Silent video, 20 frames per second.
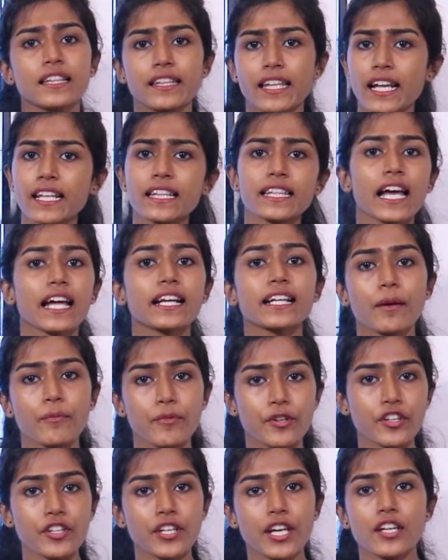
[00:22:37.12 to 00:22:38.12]
then that
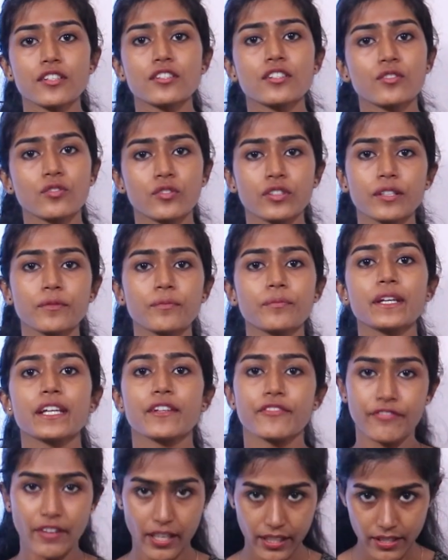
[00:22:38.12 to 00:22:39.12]
communication couldn't be
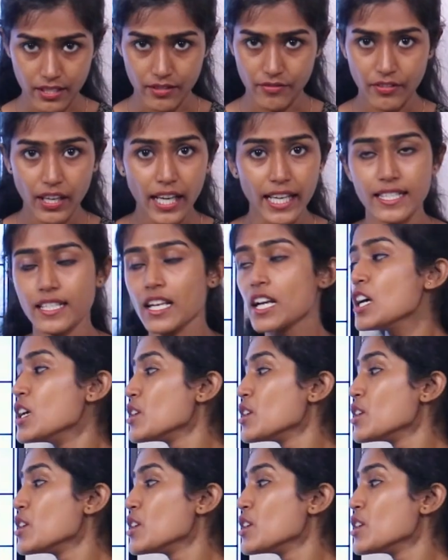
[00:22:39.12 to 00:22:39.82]
effective, right?